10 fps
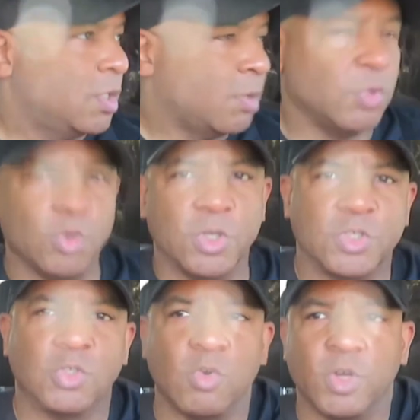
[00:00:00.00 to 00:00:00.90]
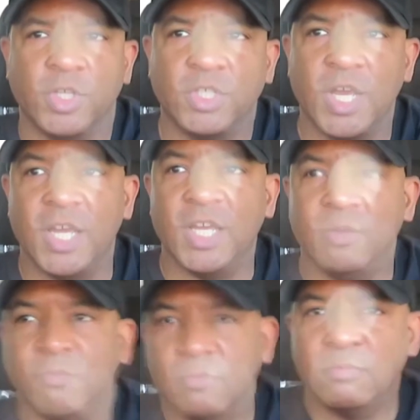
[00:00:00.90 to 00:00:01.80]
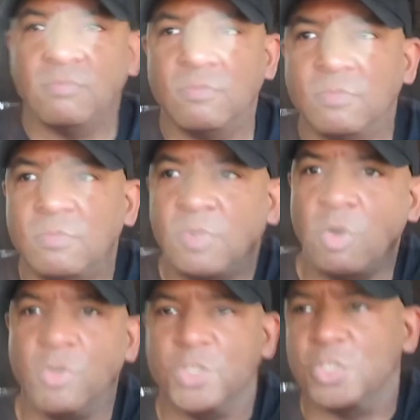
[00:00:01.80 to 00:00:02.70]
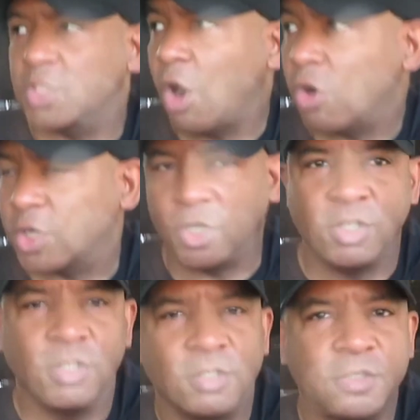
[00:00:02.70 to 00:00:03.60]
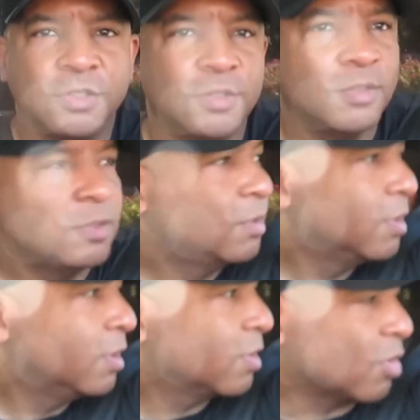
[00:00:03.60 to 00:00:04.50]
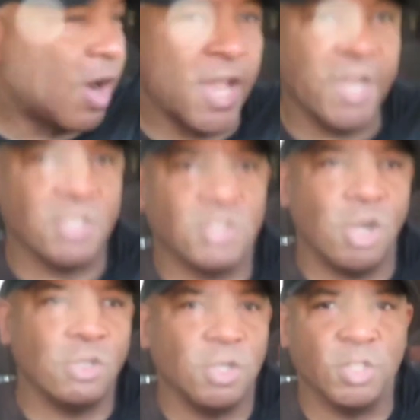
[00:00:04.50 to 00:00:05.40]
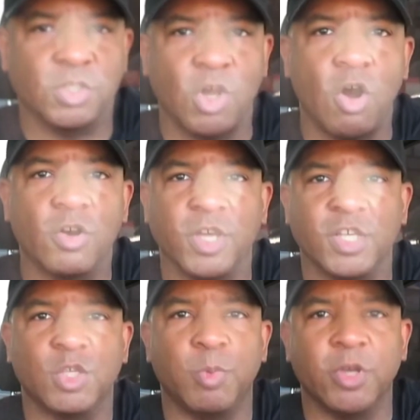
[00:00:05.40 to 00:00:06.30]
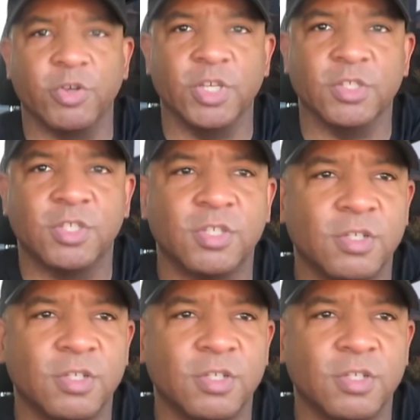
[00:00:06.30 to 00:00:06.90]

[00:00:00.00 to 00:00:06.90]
doing a story time on this Stalker. So I had a Stalker experience.